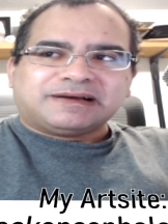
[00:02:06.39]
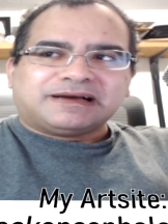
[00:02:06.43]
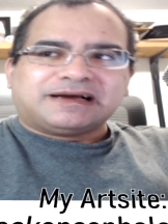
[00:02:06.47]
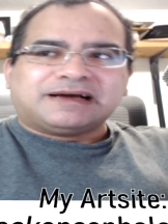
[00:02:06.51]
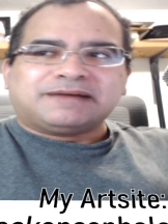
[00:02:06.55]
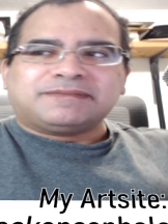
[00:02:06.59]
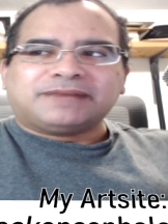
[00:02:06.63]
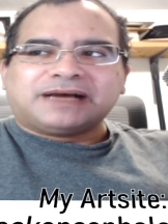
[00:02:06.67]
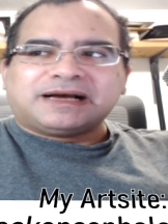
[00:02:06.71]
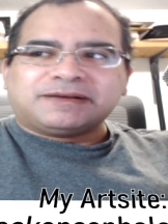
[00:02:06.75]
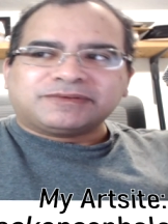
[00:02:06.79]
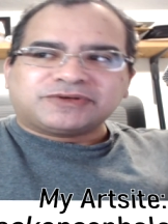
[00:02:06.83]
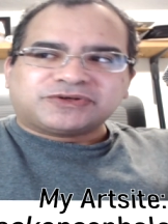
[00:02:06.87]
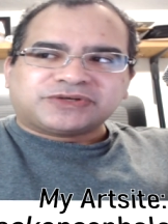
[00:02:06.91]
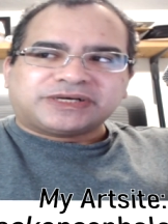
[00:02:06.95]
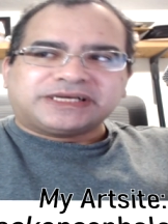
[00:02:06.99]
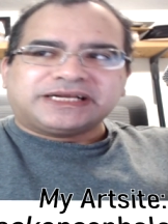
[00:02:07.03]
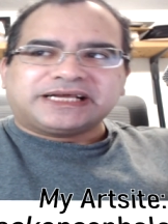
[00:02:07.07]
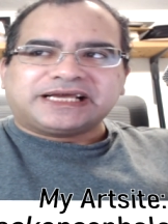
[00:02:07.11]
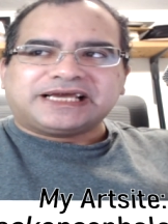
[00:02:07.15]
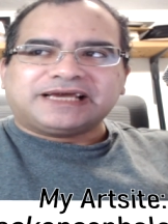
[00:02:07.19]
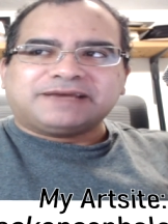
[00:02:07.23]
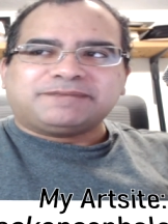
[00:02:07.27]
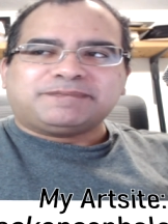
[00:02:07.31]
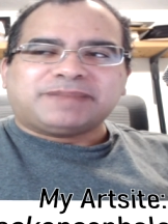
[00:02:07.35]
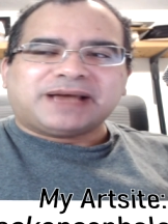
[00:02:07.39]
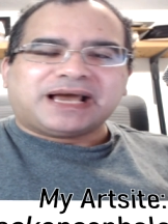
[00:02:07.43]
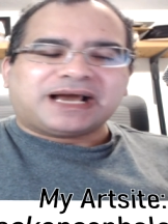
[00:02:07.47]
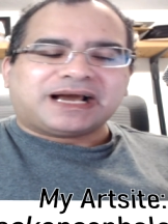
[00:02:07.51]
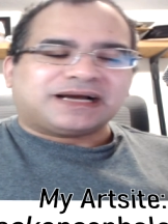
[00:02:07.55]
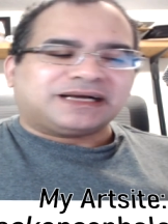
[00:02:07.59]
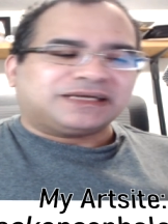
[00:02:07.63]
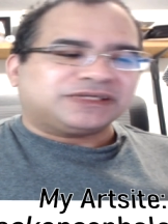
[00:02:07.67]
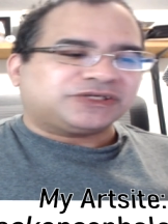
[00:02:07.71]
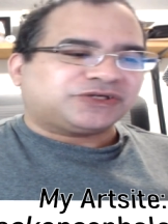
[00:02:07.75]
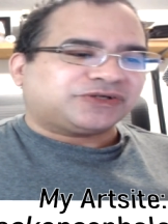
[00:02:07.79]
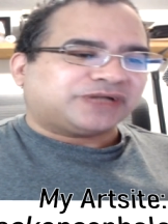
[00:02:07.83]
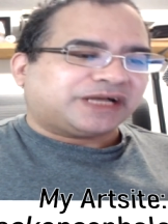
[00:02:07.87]
I'm I'm trying to get back
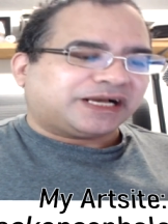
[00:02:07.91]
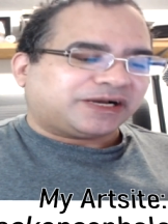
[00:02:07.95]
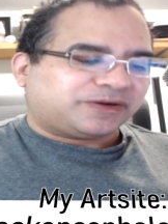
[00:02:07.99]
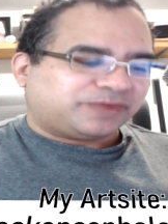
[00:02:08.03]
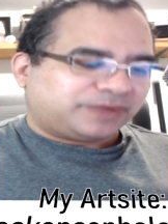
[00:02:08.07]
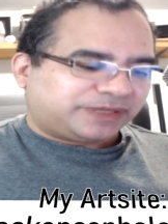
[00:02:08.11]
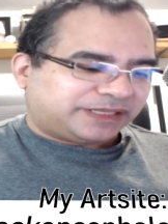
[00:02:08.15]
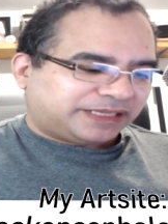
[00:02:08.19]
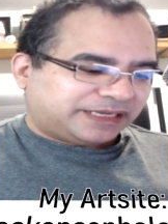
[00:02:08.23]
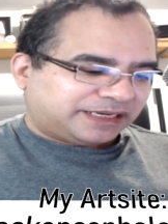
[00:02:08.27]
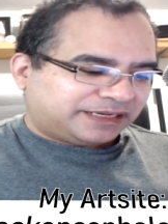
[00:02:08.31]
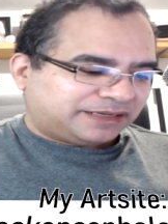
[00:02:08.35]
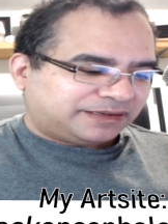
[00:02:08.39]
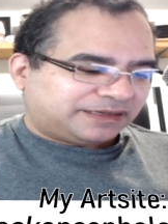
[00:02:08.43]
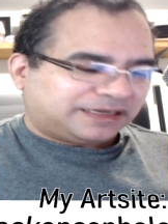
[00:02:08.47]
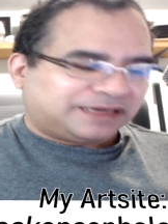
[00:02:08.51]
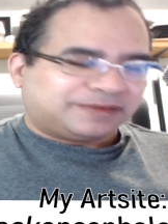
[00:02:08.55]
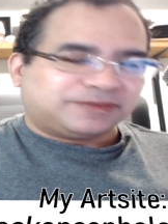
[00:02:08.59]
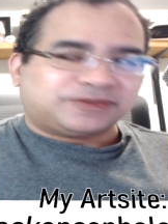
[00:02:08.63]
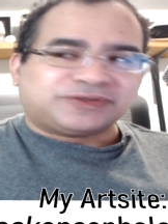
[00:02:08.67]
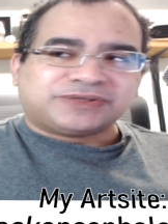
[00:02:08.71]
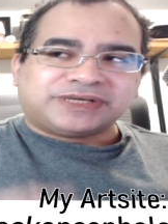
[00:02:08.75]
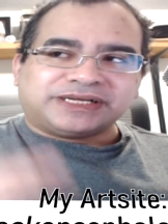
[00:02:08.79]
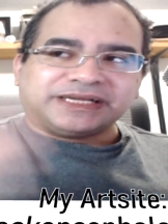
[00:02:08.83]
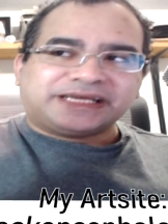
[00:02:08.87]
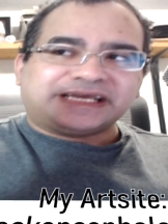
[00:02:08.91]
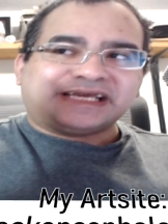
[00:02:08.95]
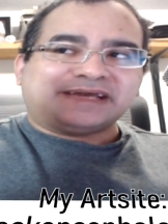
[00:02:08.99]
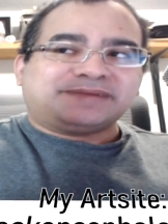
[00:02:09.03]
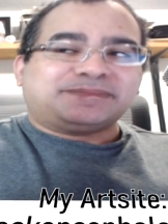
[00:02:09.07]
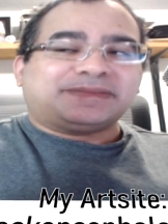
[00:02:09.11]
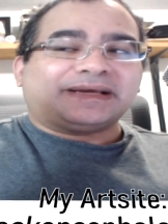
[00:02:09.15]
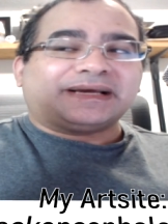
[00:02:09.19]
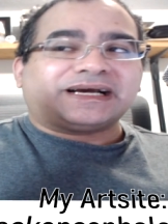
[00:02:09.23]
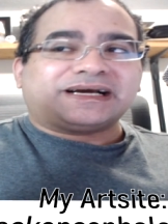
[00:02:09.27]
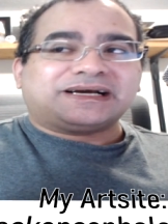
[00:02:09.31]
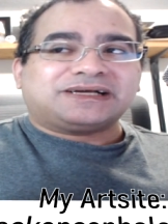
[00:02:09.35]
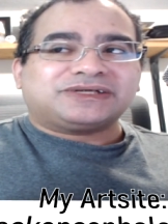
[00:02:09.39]
on track with that. I'm trying to get
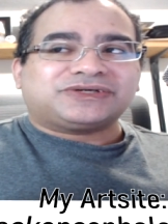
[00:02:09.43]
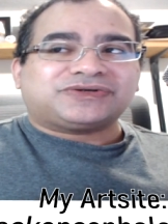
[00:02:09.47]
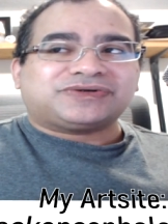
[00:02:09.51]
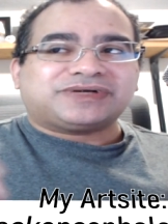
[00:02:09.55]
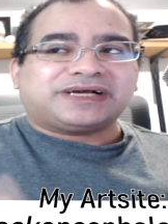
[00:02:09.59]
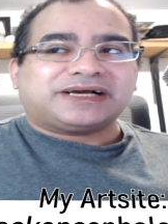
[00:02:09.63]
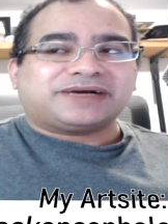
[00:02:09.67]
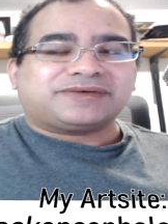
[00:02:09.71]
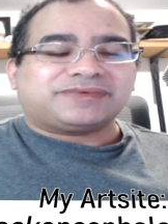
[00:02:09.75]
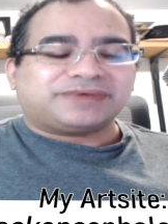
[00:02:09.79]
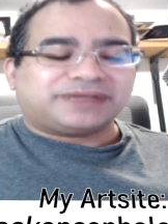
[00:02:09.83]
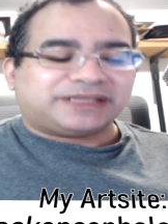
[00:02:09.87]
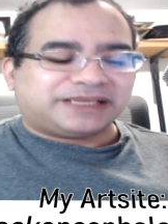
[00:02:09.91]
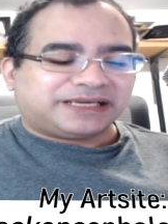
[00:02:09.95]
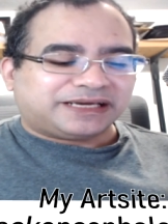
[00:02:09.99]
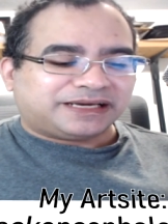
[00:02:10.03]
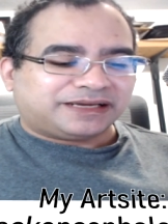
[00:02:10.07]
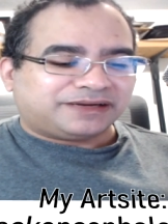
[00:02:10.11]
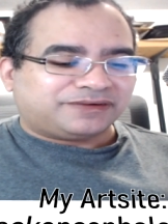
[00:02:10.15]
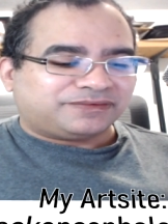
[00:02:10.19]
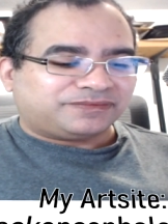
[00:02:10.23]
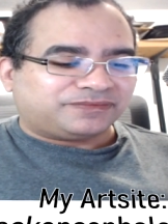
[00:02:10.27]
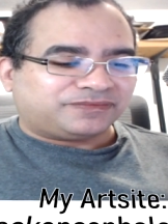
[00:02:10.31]
back on track with that.